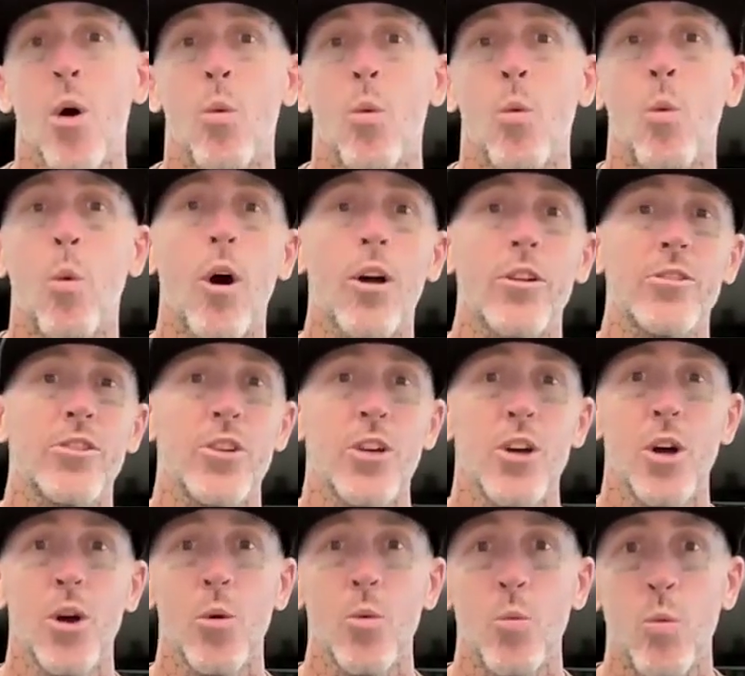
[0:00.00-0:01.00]
what
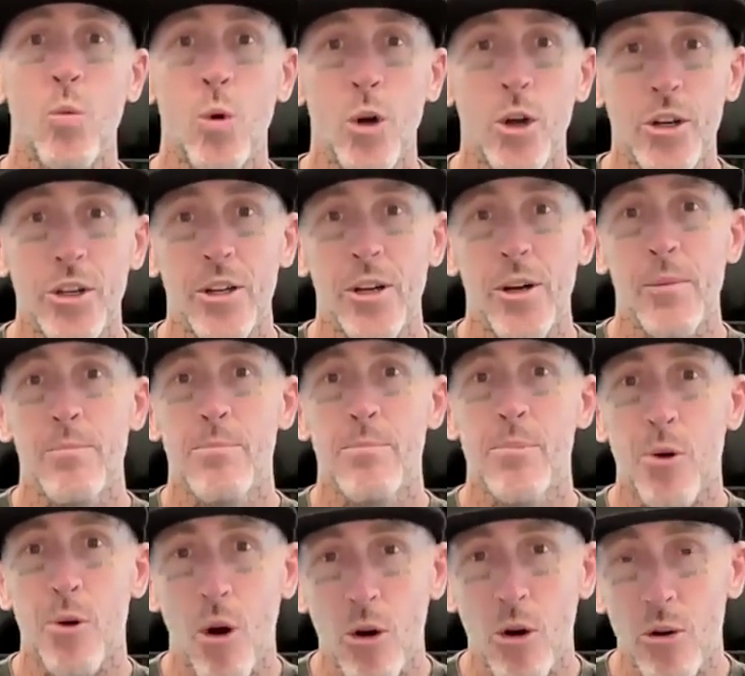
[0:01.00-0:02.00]
would
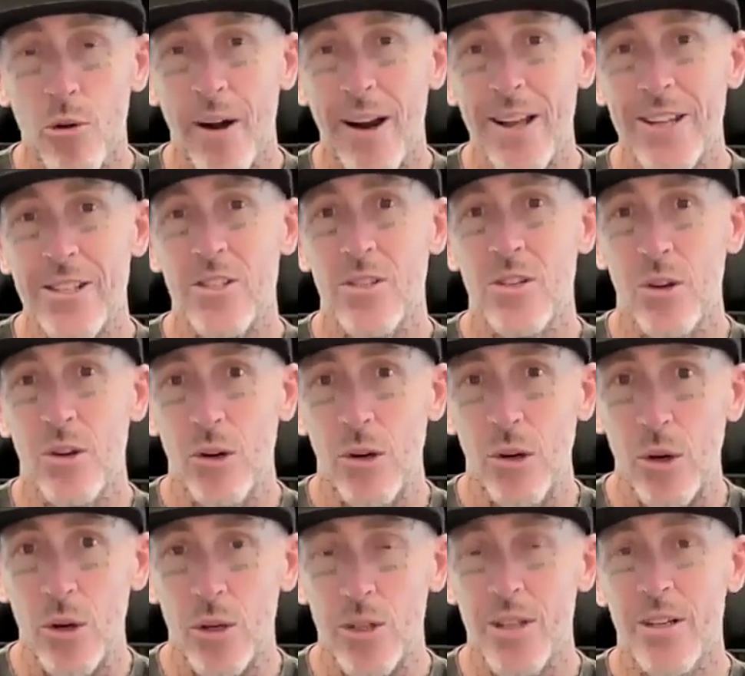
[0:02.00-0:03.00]
progress
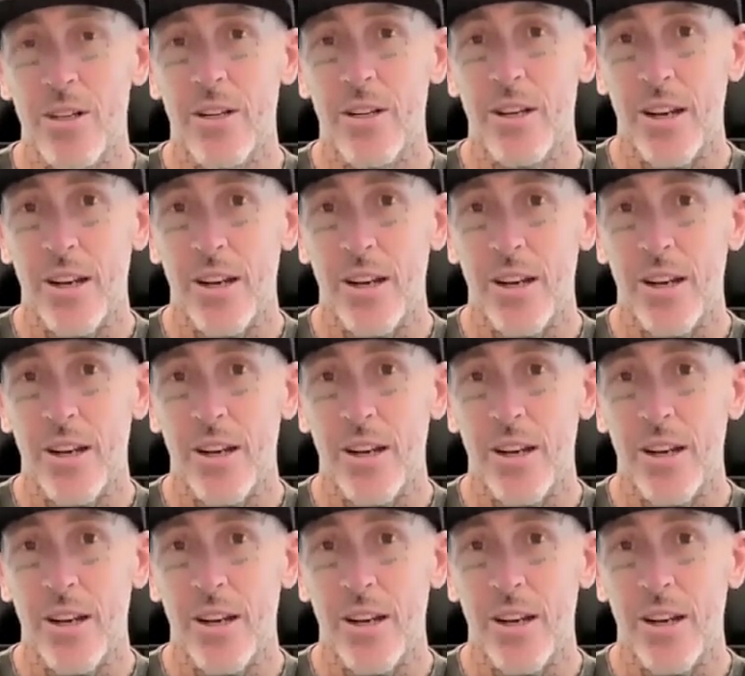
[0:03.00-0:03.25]
look